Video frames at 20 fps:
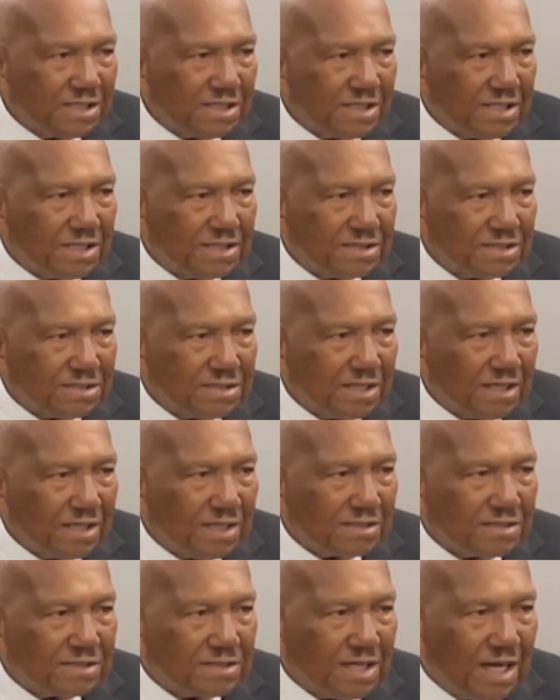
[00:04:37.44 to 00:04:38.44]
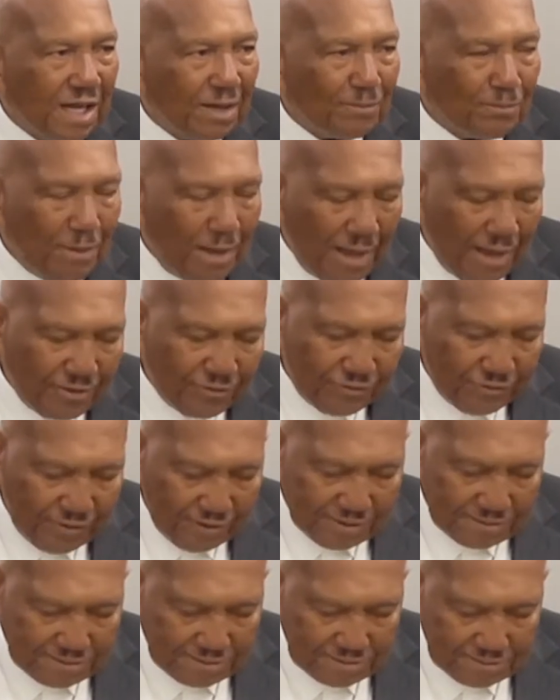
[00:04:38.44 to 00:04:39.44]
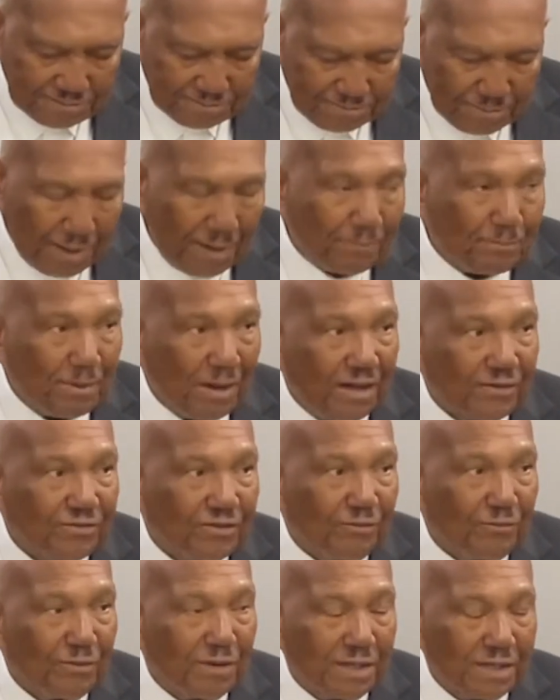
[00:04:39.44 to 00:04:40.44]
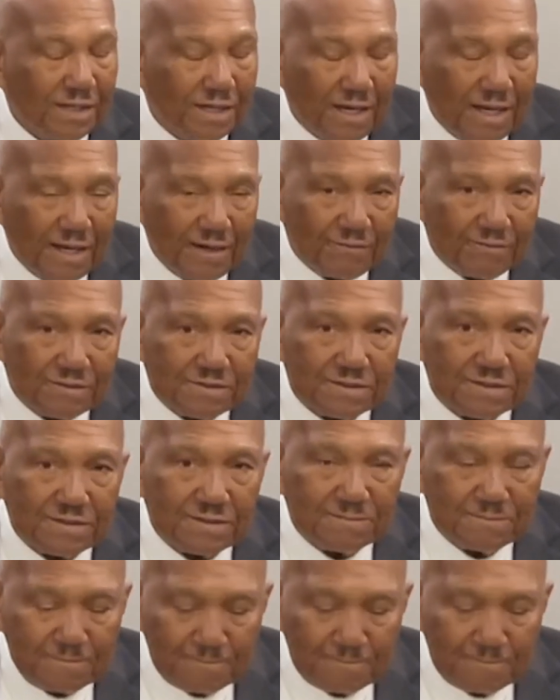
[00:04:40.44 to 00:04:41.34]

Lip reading: and our pastor, Pastor Willie Davis.